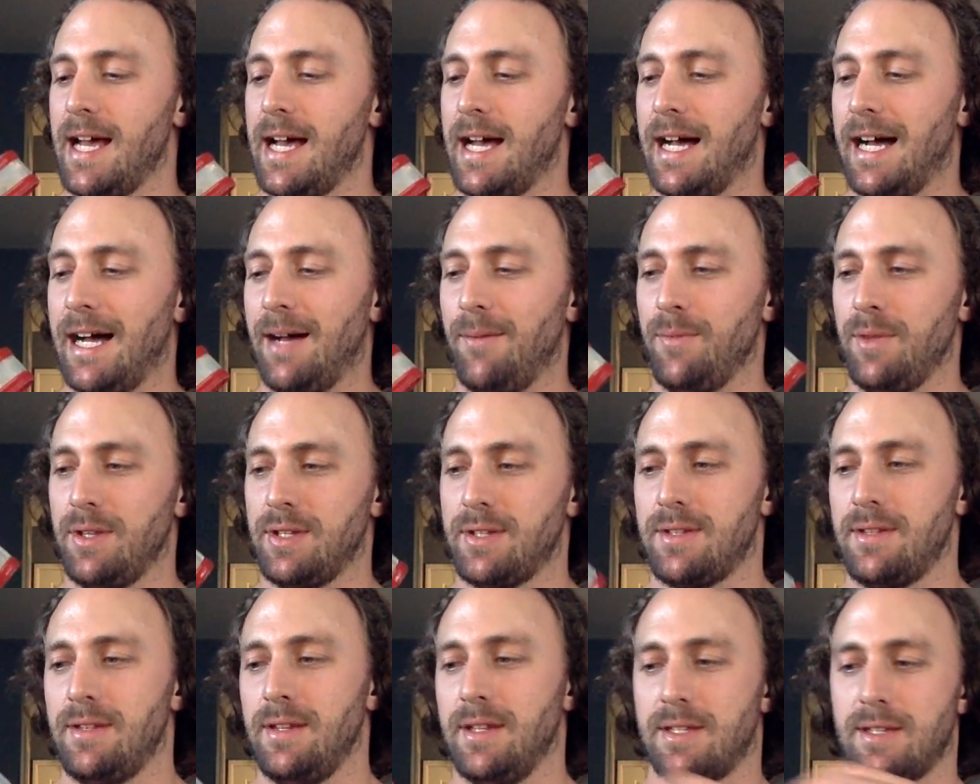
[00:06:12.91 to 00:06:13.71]

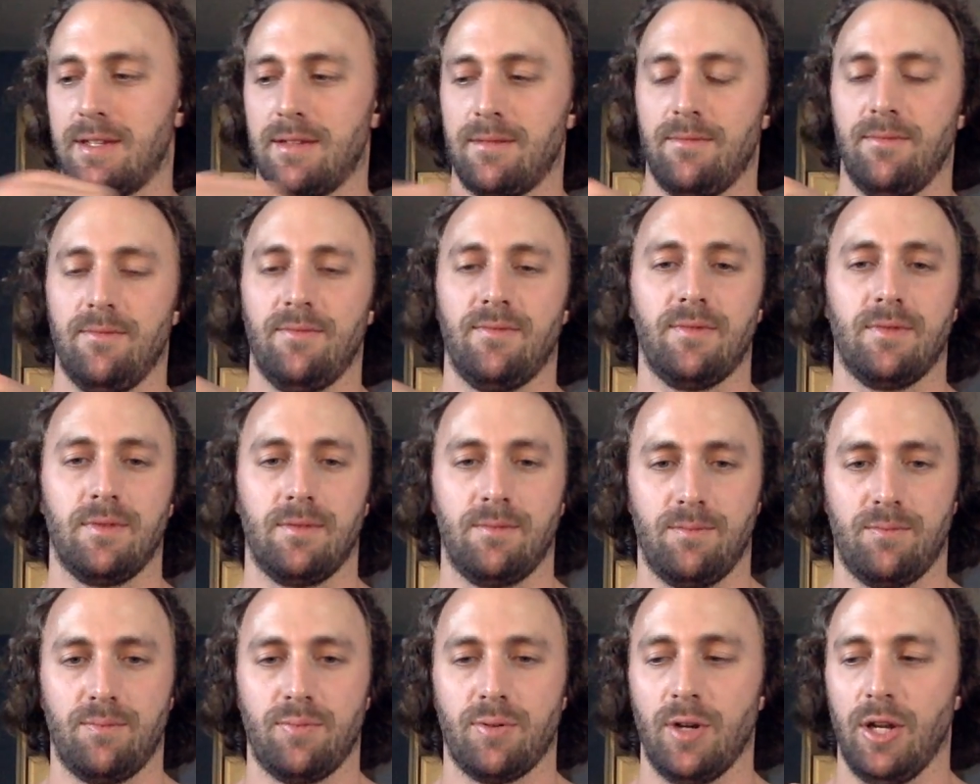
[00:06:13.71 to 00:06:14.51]
Um, it's
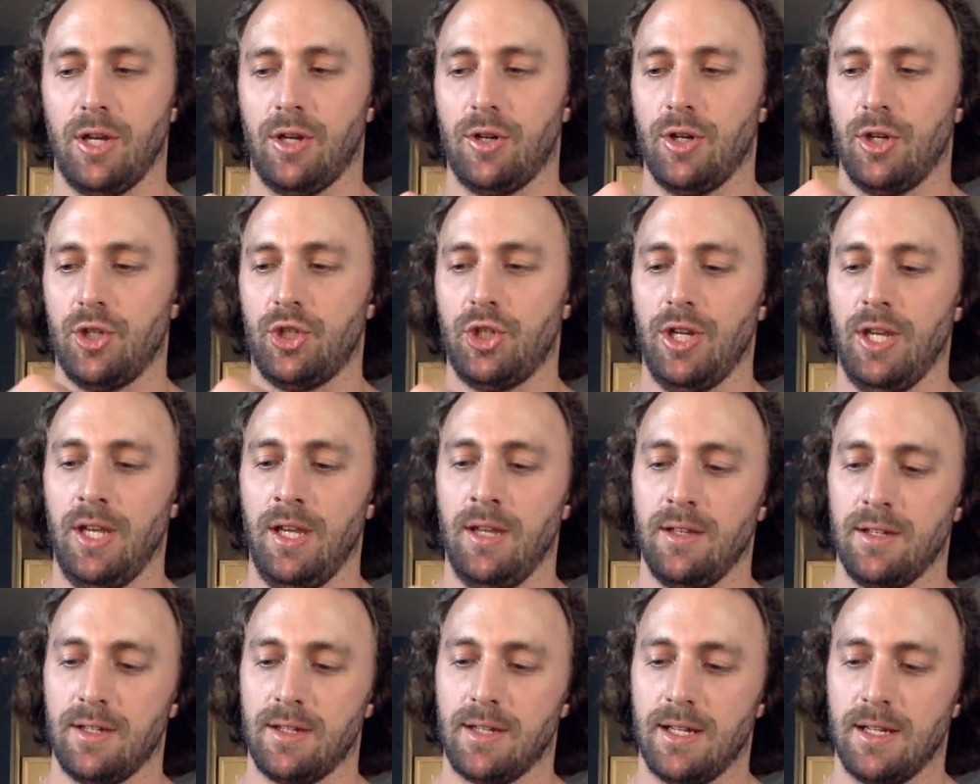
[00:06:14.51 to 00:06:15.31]
pretty
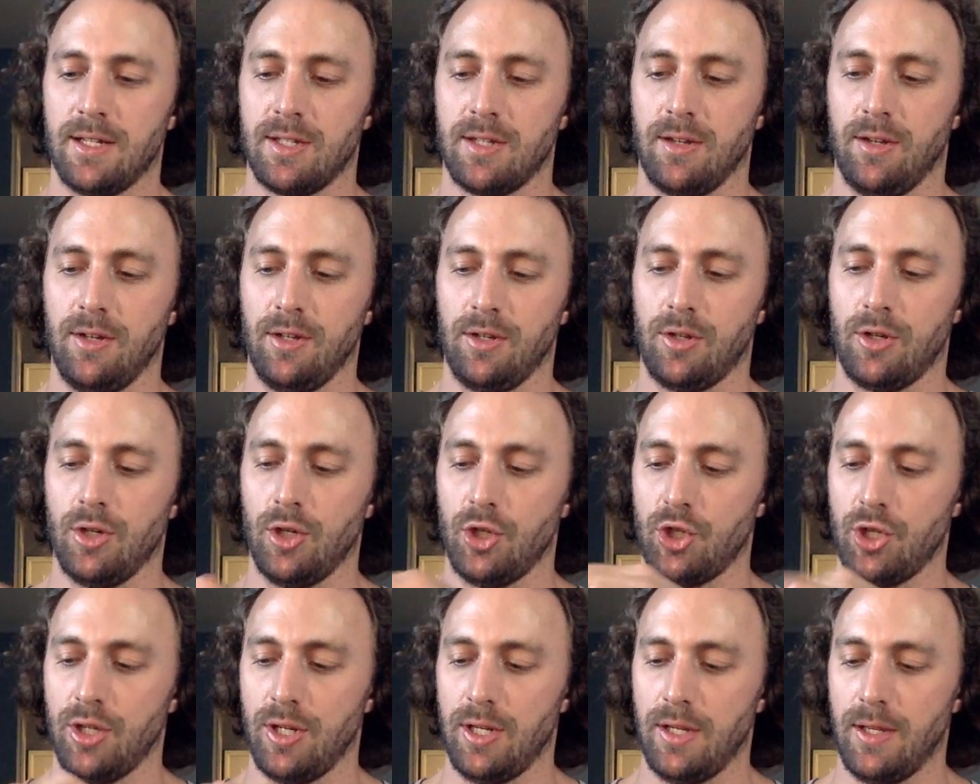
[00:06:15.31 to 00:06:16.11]
cushy. It's got some good
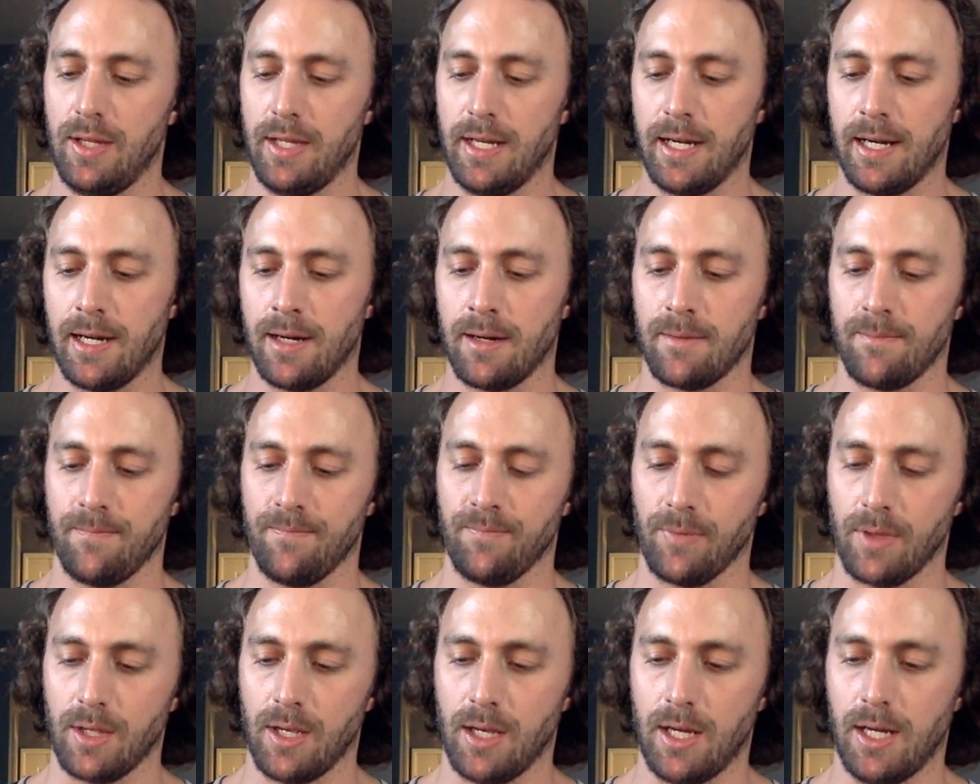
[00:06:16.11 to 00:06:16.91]
cushion in there.
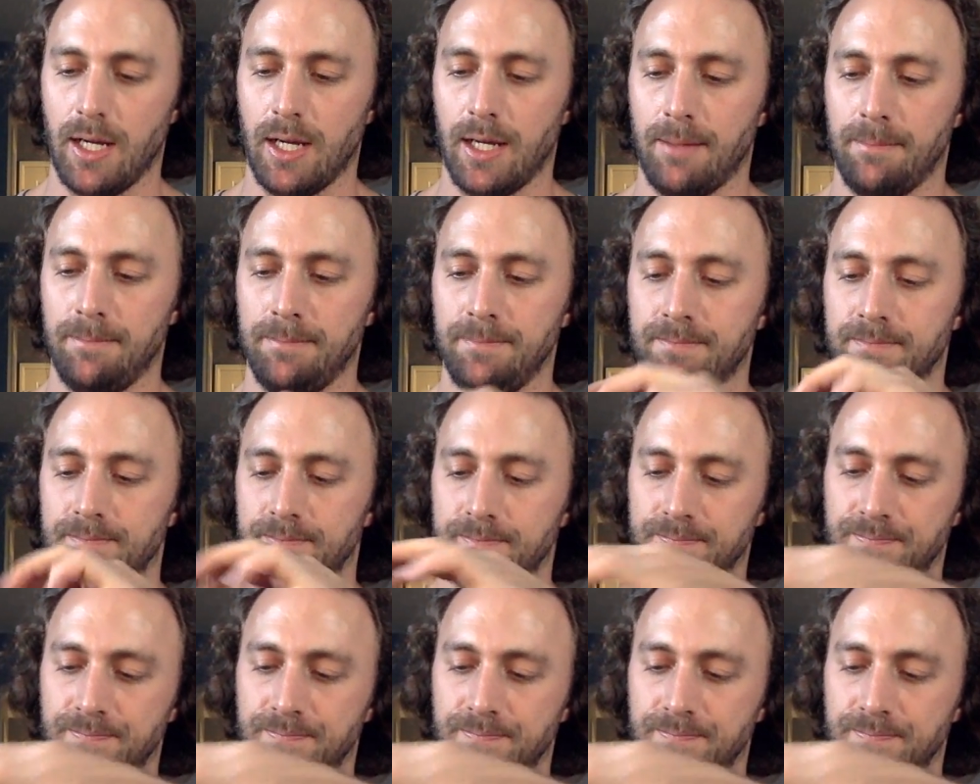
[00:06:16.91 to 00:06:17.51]
Um,